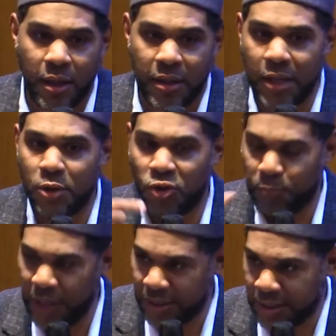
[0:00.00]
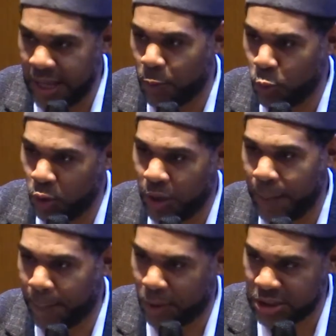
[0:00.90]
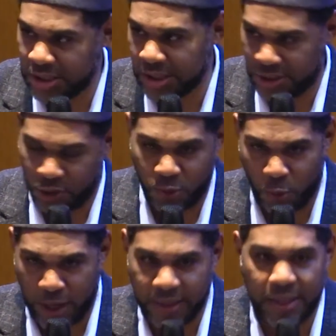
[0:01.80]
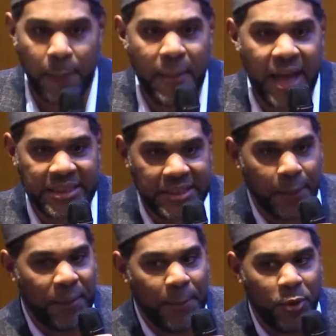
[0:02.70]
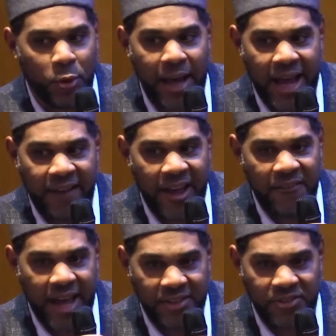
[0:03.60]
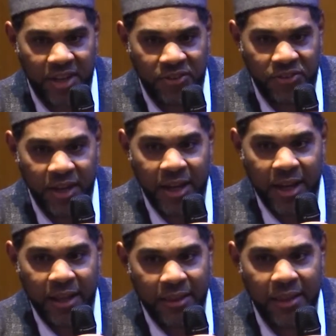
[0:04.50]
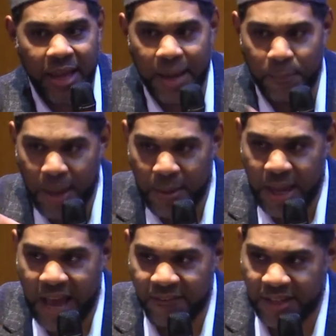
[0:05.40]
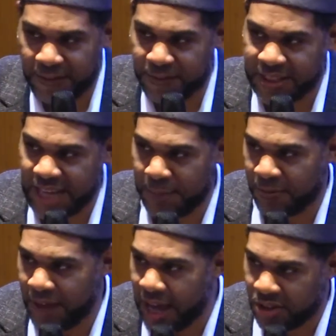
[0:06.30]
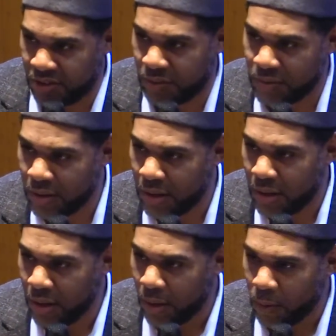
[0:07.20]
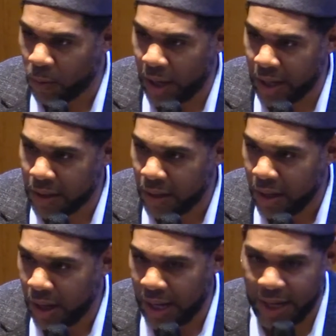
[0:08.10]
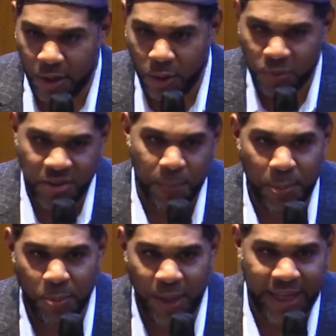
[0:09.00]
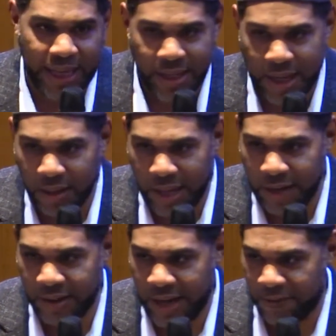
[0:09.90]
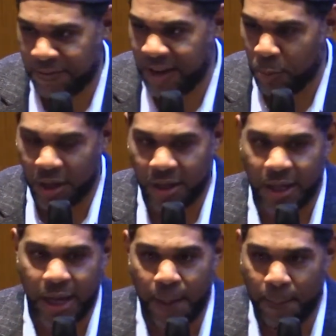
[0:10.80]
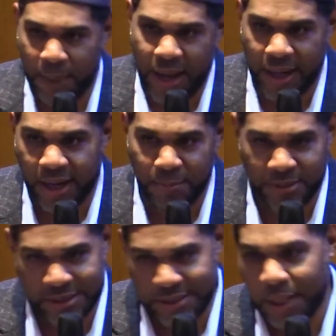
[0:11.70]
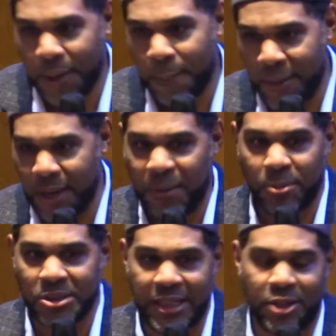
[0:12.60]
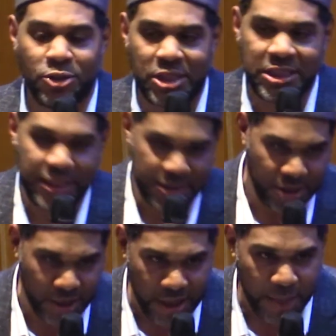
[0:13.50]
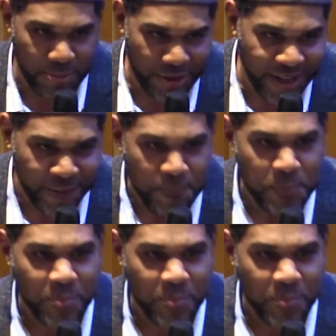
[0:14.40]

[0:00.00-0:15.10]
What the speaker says: then you speak to that ruler in person a certain way. And then the masses of the people don't have access, then they maybe have a different type of action, right? And I know some people might have that framework, good cop, bad cop, because many people say there's no such thing as a good cop, right?